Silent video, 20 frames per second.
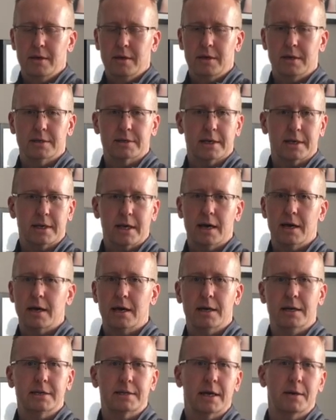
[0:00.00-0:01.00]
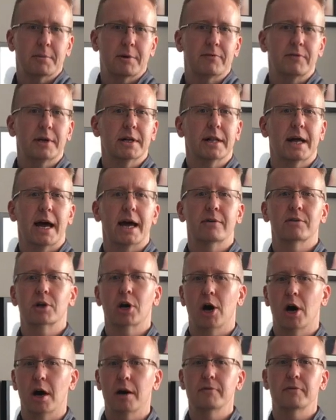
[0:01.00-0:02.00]
He's like, yeah, anytime I feel I have a
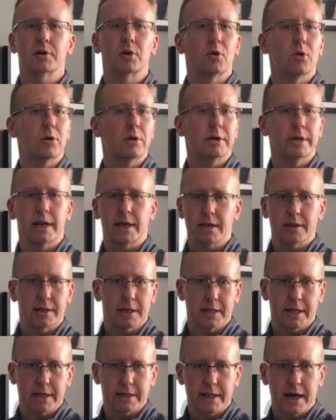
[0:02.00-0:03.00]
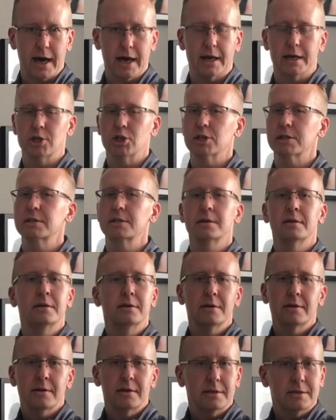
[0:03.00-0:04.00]
cough, a cold, anything like that, I just
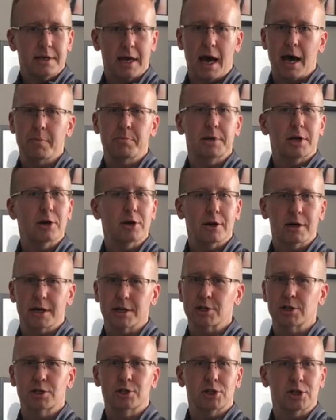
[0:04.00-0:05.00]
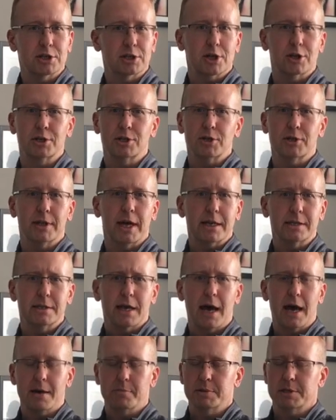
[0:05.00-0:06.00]
tap here and I should just start doing that
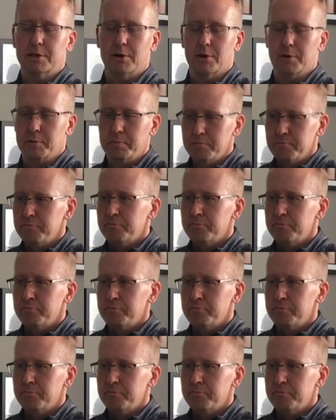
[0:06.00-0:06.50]
tap. So